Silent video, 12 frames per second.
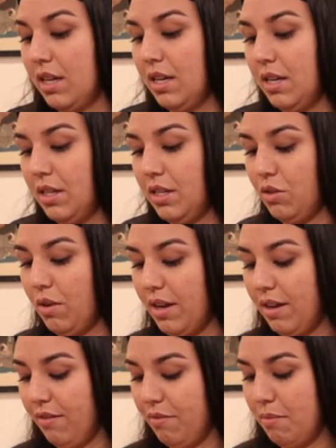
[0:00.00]
So I have
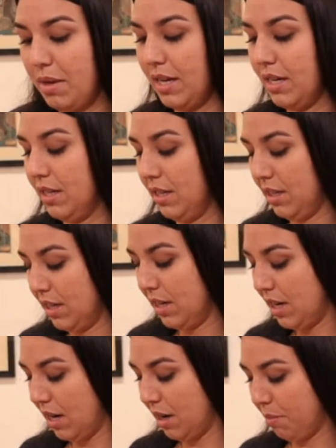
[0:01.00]
made a
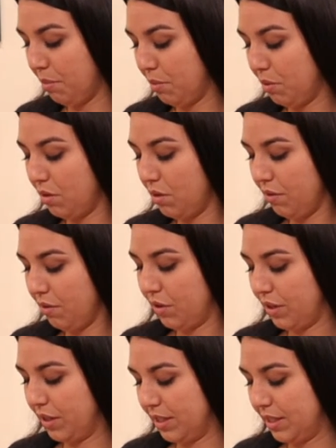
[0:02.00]
couple for
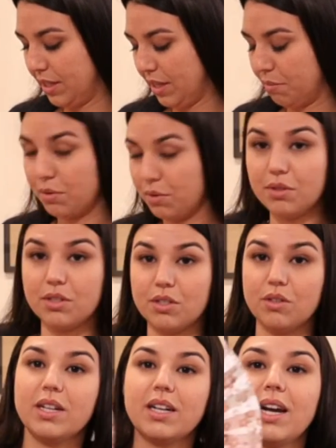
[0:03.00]
example, so you
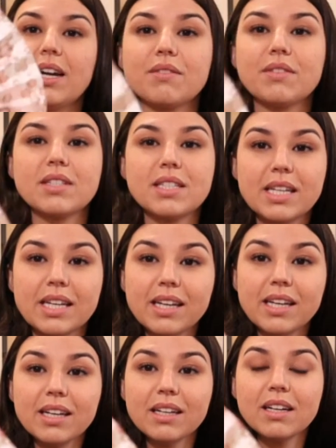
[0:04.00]
can kind of see,
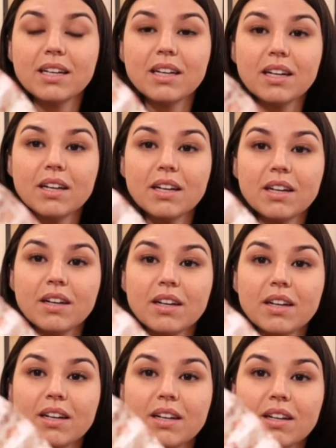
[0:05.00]

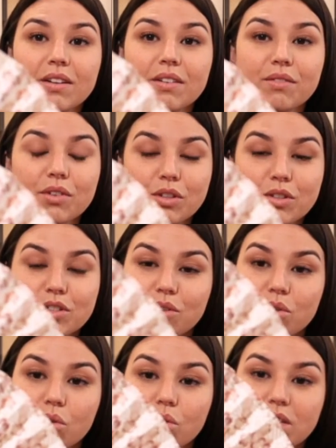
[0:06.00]
for those of you who
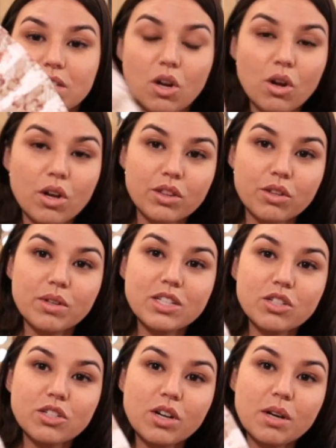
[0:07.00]
only saw it through
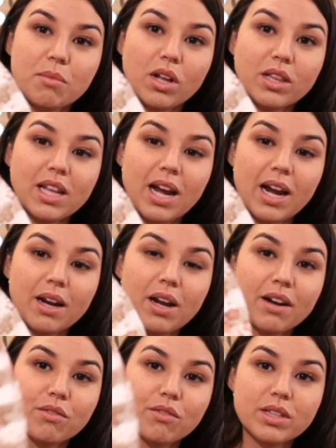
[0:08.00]
Instagram or online, kind of
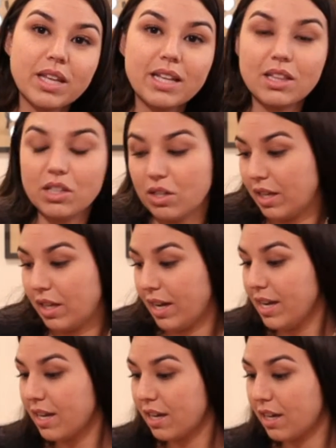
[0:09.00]
what they look like.
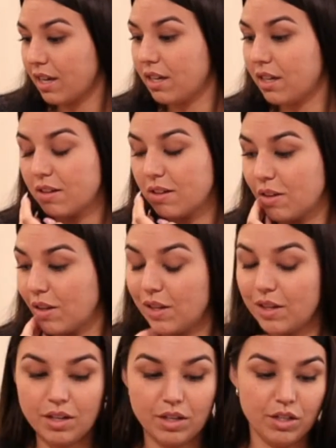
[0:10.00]

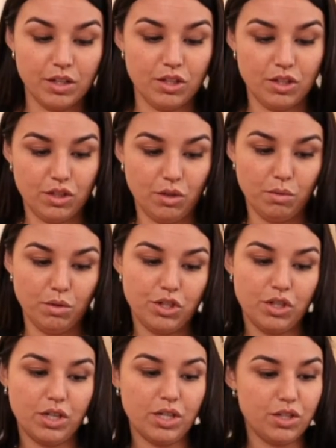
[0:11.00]
So what you're
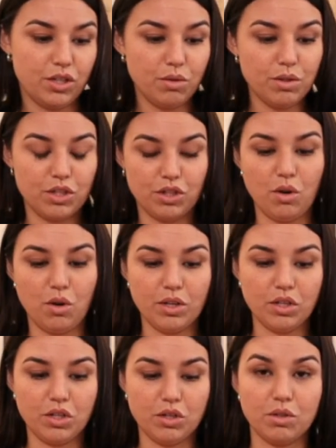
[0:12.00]
going to do is you're going
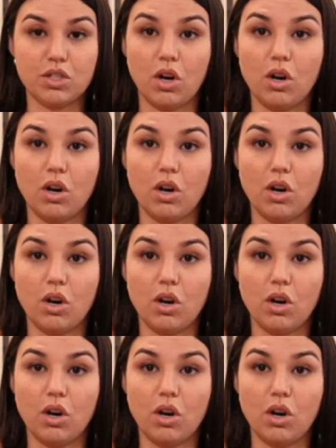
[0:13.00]
to start